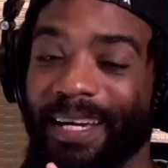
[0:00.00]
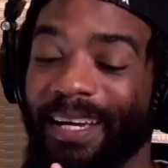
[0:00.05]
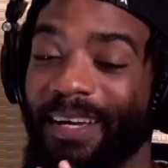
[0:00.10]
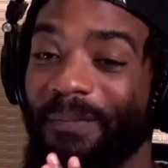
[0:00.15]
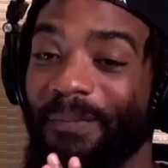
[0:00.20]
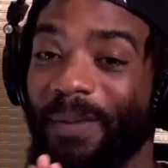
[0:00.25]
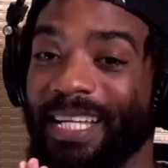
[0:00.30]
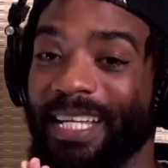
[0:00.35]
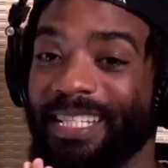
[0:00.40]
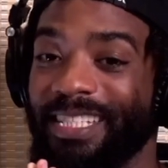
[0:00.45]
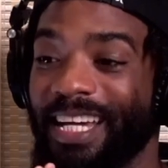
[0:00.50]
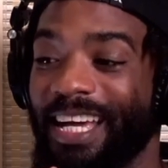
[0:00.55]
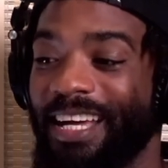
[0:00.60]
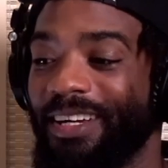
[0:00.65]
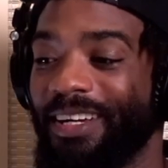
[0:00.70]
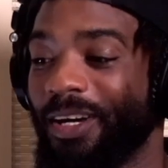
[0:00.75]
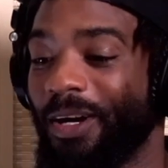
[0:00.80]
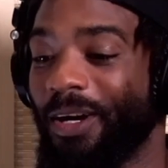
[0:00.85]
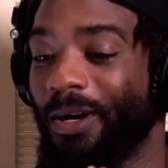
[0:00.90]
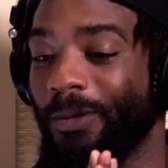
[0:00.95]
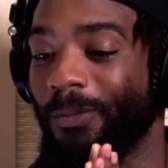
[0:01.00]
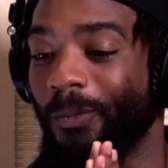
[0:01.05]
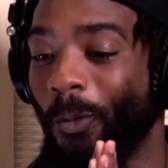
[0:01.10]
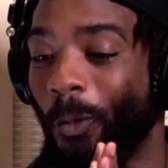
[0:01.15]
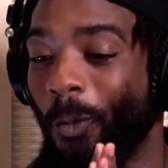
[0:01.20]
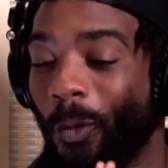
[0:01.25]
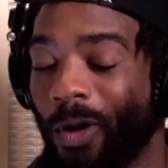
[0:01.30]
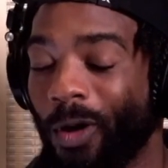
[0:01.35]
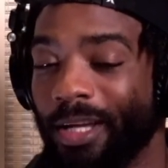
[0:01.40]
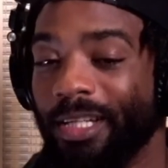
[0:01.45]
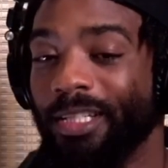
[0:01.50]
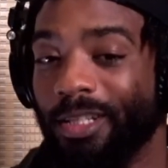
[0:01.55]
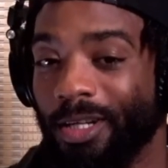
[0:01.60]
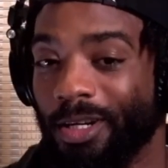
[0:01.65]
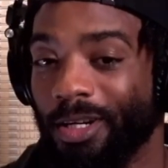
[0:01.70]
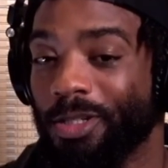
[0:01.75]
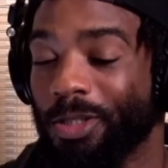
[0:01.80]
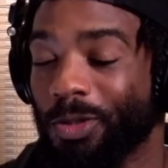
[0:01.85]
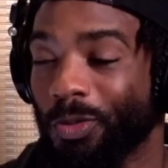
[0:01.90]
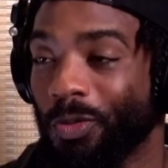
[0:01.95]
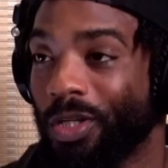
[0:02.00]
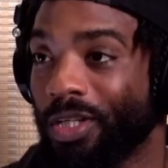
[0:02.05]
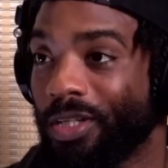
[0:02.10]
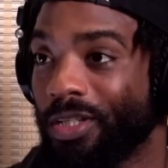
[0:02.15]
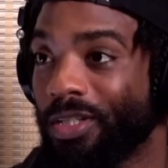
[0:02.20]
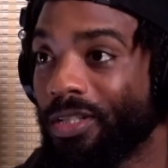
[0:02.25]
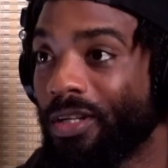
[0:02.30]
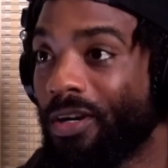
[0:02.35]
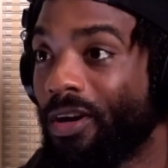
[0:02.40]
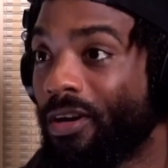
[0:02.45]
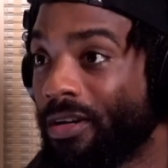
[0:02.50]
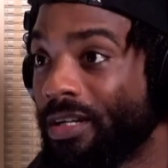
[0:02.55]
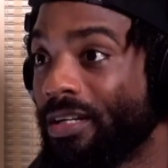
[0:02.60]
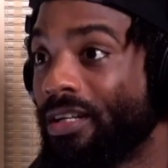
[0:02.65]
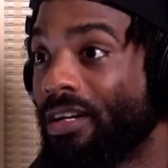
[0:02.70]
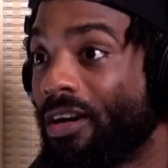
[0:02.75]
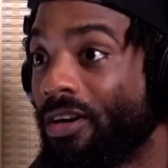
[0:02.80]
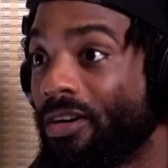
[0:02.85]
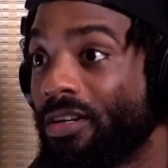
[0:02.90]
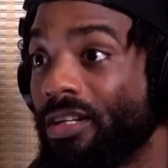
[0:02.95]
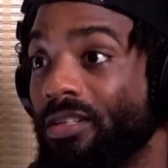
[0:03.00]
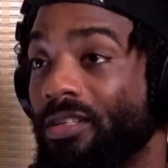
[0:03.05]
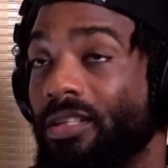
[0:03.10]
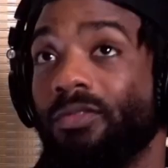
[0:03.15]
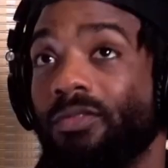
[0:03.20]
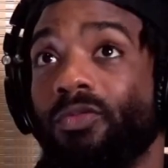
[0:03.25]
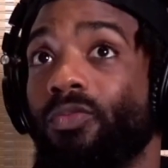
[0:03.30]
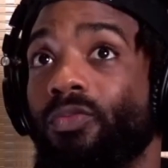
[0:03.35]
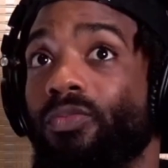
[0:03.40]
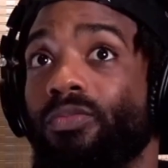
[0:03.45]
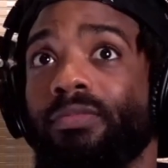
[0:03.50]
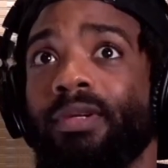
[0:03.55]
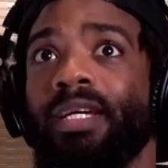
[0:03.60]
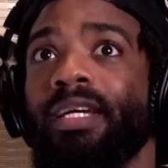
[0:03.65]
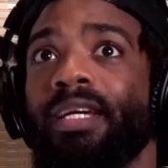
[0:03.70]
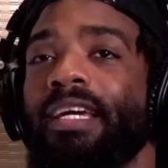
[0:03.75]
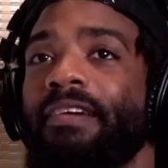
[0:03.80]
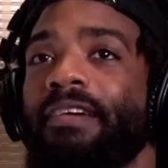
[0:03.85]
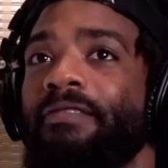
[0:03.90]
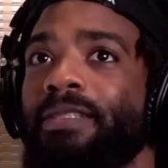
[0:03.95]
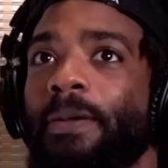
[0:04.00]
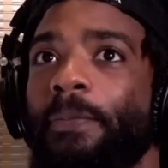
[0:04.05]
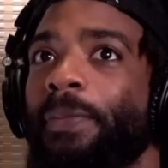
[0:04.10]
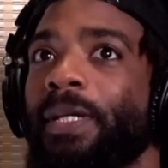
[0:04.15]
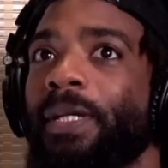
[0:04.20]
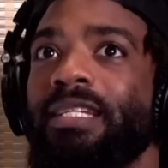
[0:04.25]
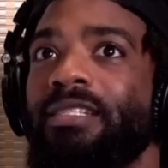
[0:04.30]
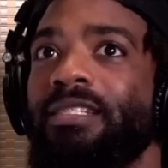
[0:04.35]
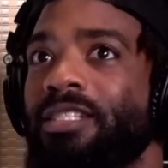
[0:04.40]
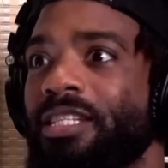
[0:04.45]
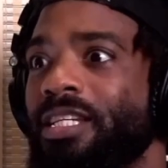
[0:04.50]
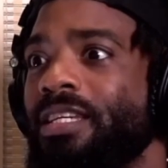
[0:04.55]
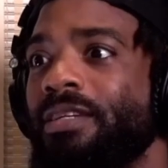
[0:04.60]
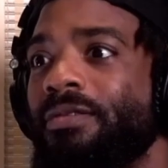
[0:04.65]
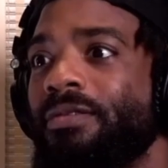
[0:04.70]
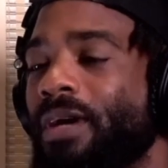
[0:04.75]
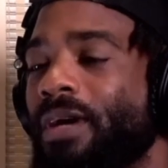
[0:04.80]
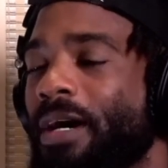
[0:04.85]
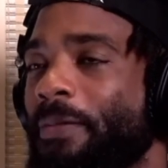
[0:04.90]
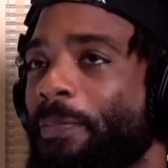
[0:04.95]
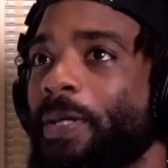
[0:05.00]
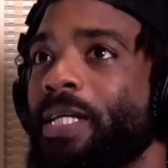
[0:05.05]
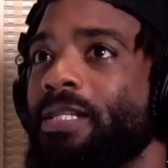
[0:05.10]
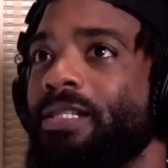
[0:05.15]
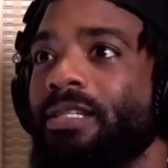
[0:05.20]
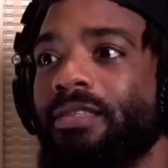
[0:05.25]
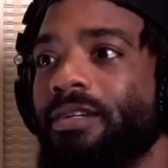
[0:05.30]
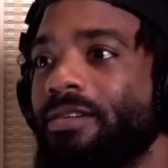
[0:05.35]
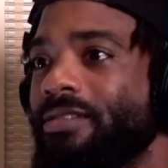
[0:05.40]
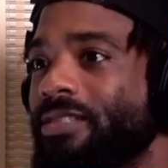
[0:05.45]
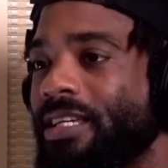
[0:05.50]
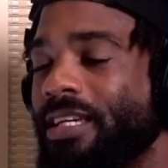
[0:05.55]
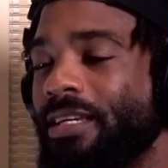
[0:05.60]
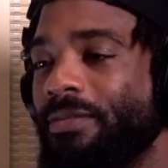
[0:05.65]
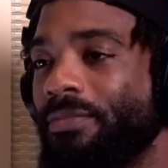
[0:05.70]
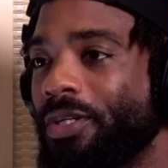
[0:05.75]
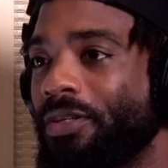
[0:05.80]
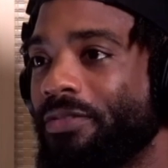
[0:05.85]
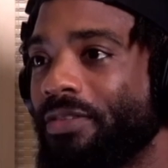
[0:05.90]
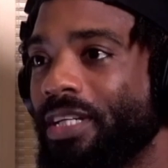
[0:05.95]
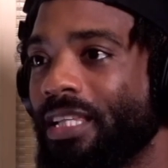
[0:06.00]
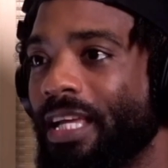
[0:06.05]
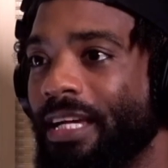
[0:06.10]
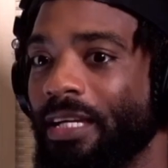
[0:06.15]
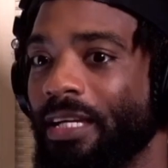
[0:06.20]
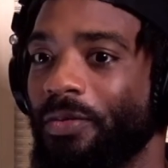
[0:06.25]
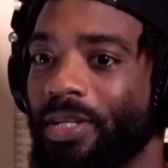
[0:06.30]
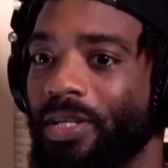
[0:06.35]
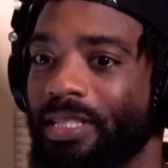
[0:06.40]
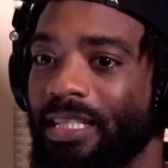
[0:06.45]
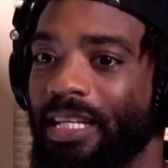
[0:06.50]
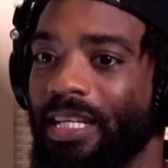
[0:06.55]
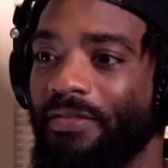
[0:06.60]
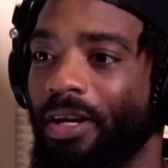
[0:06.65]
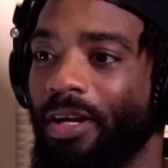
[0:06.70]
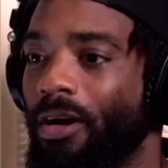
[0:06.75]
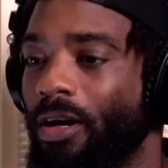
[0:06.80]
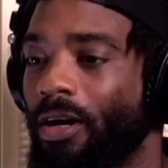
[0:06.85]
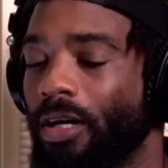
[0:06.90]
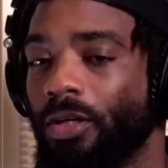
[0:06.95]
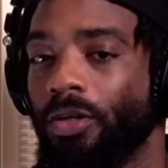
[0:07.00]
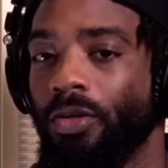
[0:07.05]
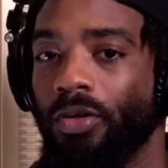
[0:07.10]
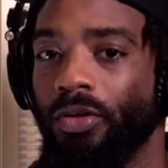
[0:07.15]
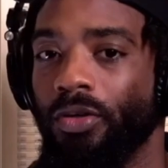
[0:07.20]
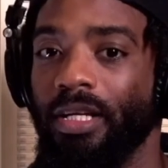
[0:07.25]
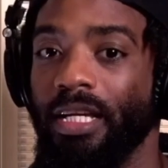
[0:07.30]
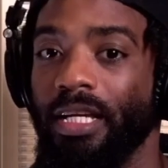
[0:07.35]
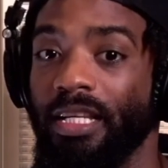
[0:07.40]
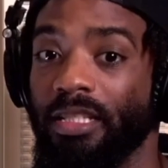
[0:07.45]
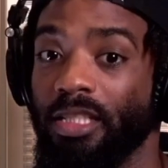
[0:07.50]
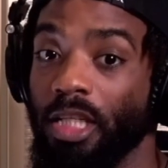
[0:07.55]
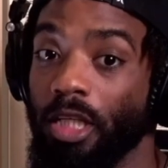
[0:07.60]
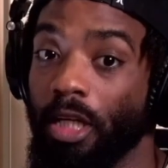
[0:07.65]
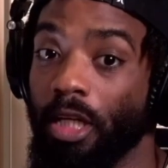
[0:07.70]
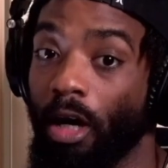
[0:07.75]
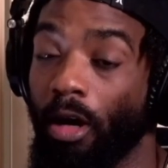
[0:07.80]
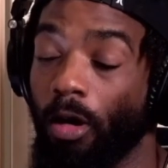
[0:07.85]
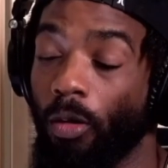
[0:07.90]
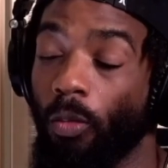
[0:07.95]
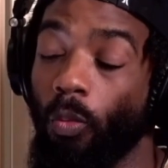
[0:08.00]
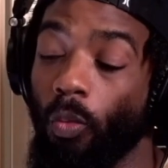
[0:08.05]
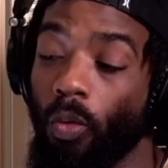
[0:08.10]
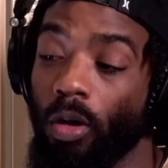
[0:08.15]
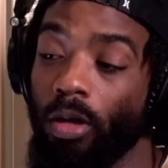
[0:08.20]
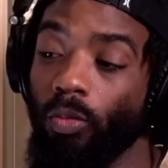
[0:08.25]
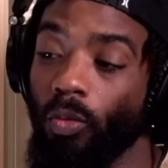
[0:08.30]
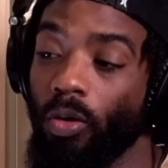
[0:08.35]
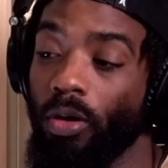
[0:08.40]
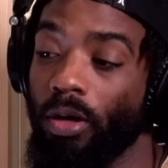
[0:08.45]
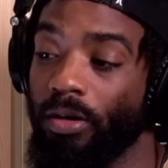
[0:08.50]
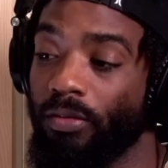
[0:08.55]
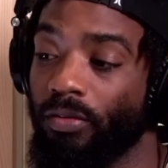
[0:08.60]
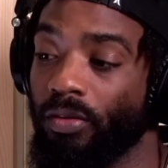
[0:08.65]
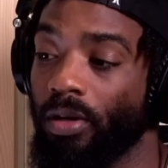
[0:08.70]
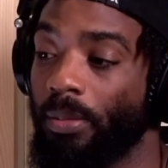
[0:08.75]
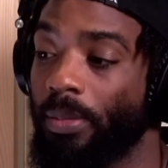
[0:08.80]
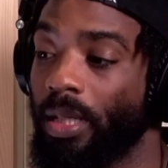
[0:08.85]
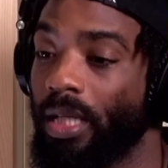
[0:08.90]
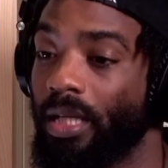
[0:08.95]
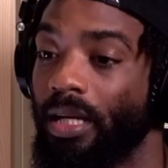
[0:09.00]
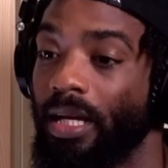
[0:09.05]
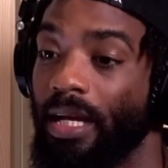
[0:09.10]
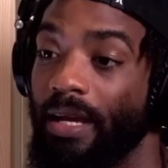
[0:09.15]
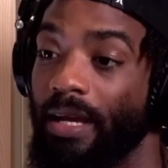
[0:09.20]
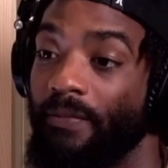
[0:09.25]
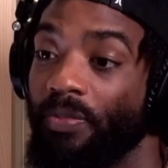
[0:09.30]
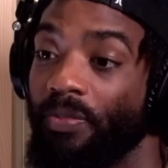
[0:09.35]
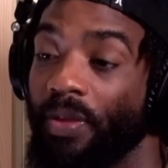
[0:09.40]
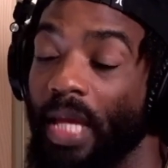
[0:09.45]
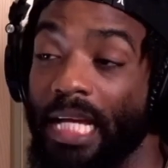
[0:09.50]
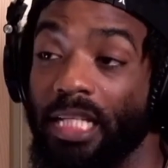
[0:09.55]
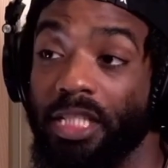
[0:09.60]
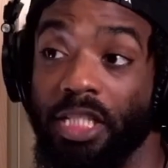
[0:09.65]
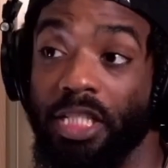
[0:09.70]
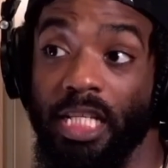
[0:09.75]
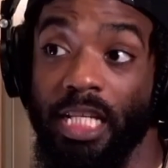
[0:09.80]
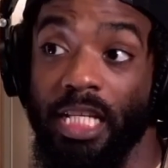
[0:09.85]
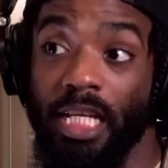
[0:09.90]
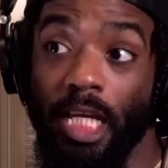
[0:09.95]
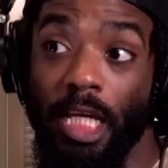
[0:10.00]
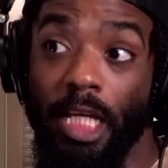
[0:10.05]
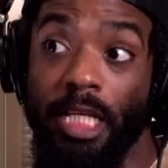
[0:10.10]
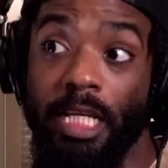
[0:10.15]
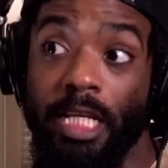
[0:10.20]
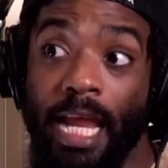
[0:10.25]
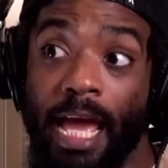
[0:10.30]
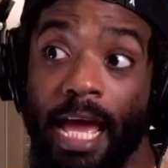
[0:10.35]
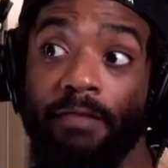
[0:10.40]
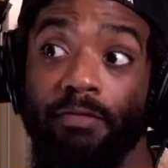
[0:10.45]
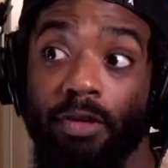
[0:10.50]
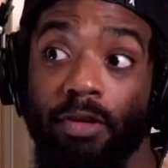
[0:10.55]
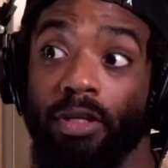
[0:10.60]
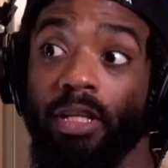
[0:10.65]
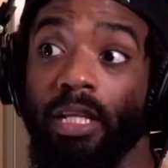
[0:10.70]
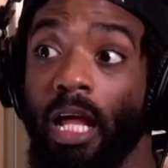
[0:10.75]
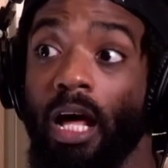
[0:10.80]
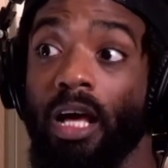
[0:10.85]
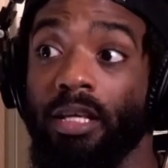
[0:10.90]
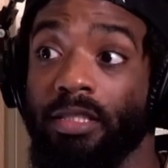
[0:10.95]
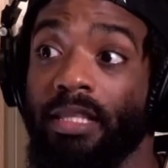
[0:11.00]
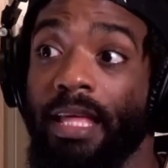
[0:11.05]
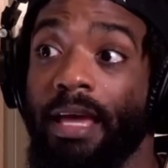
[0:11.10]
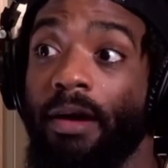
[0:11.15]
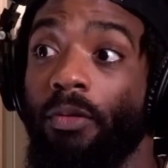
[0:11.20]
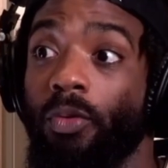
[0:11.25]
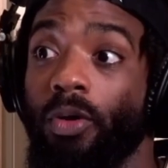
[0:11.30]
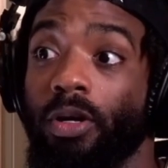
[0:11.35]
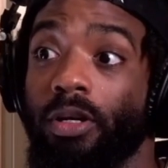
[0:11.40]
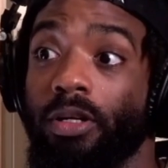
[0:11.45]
child caught one curse word on a it was a PG-13 movie. Like, it wasn't even hardcore, and she caught one word from it, and she never lost that word.